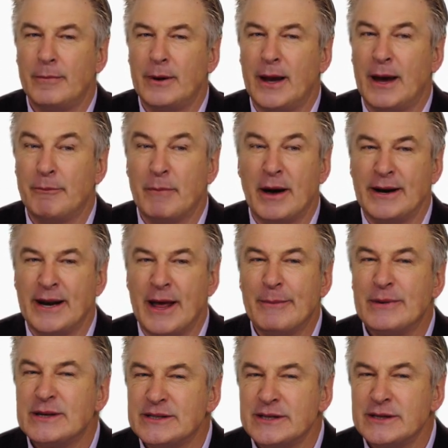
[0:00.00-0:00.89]
And my
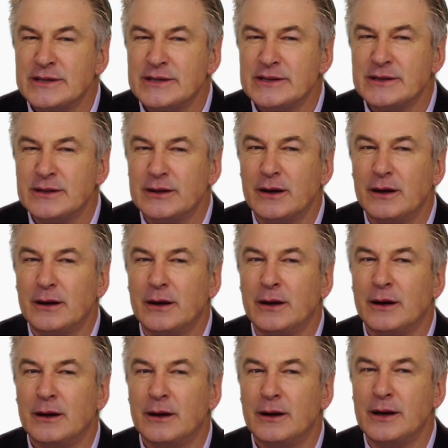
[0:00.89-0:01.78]
nemesis
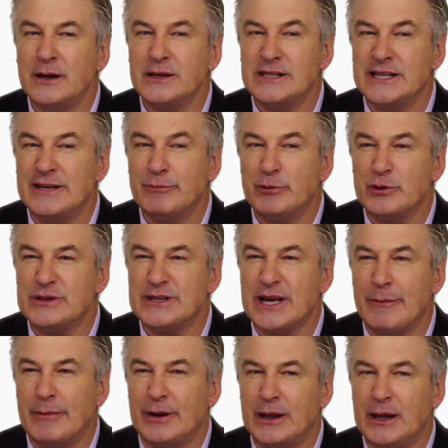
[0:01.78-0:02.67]
is Steve
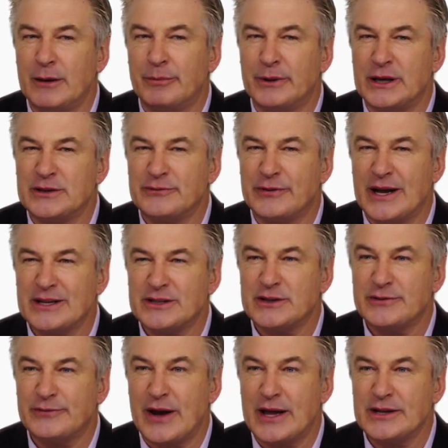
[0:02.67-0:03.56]
Buscemi. He plays
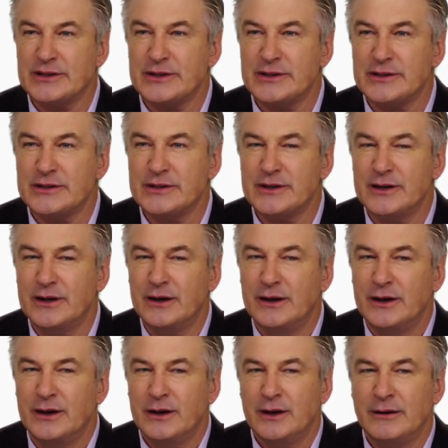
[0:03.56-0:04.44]
Francis.
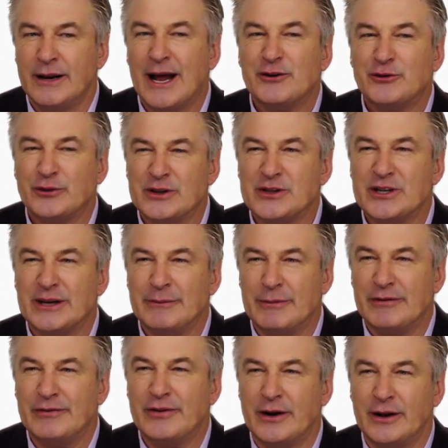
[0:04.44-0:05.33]
Naturally, it's going
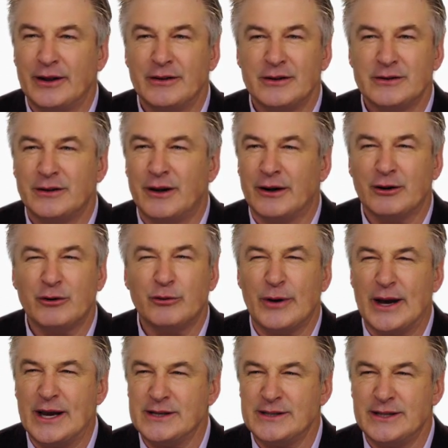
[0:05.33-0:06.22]
to be funny. There's a lot of
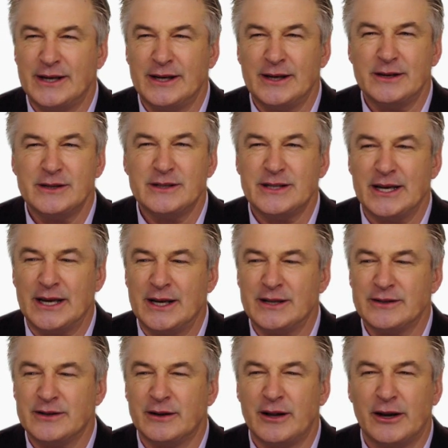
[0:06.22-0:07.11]
crazy
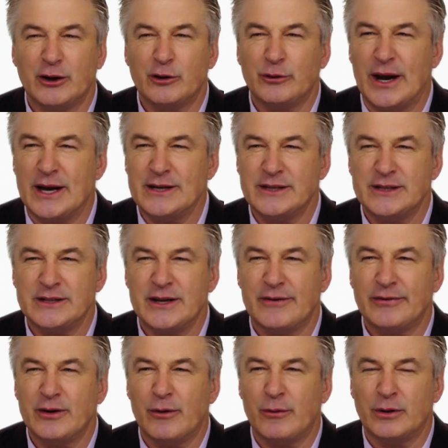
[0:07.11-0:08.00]
scenes and a lot of crazy
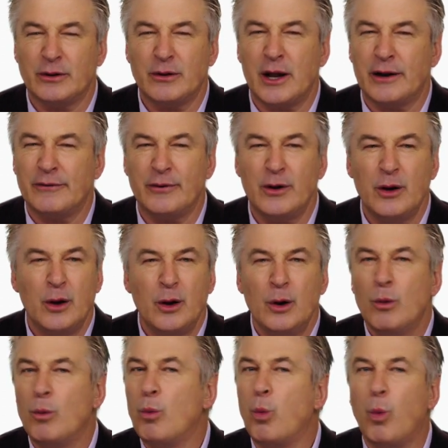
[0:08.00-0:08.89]
stuff going on, a lot of
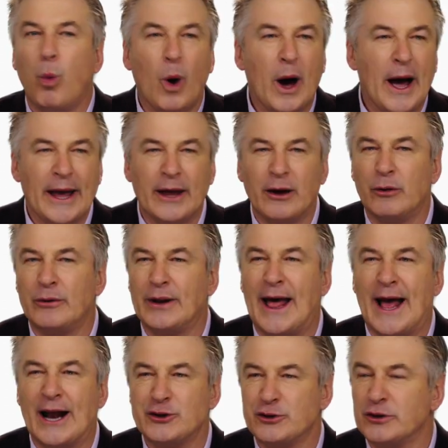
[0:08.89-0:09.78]
wild
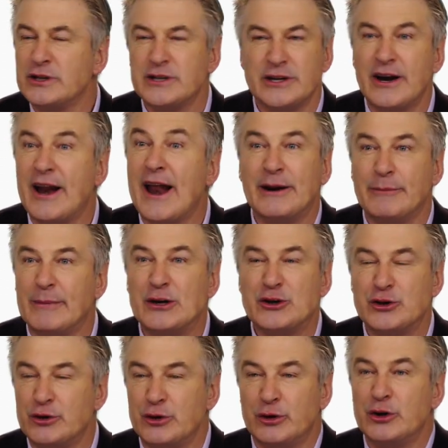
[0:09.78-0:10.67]
action, because in
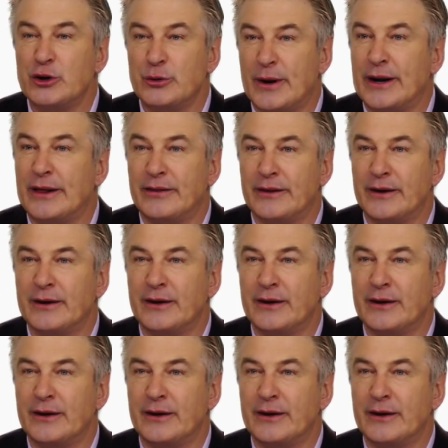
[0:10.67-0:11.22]
animation, you can do anything.